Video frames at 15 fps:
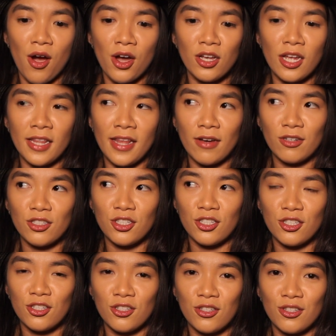And that was
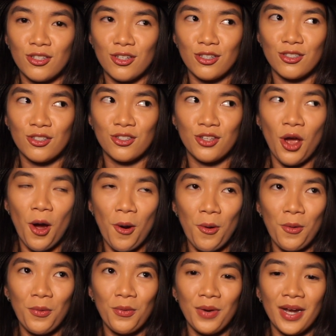just
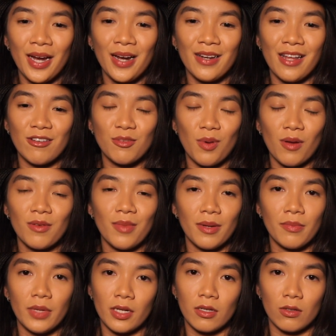so weird. That was probably my
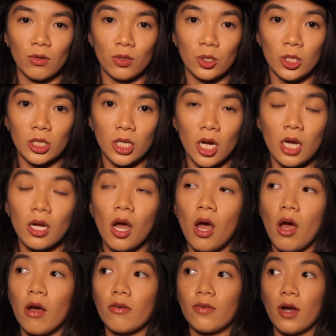biggest culture shock
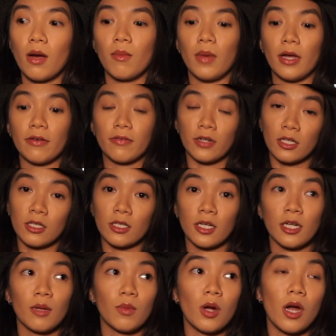from my first
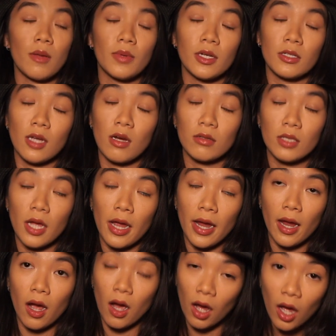study abroad, because I was like,
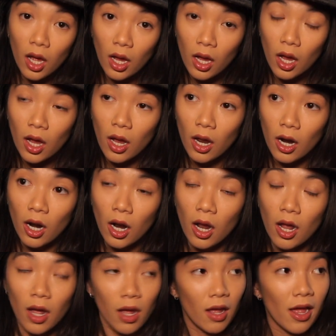huh?
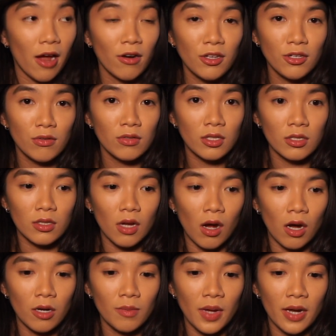How do you just
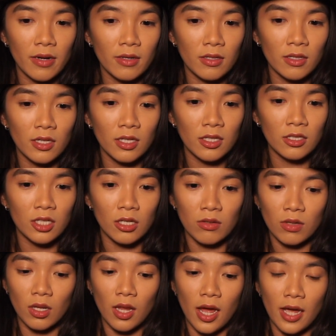automatically
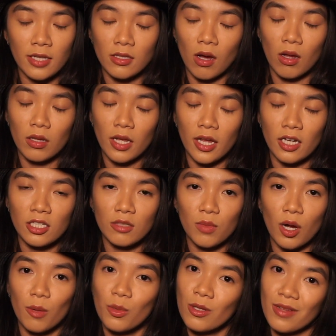generalize all the Asian
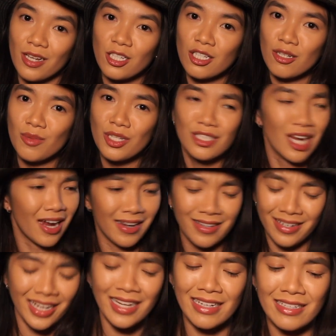population to be
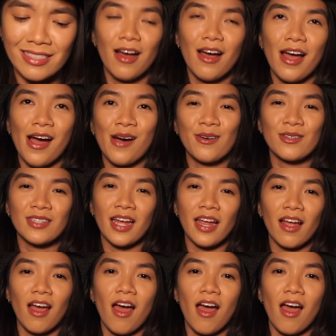Chinese? I was like,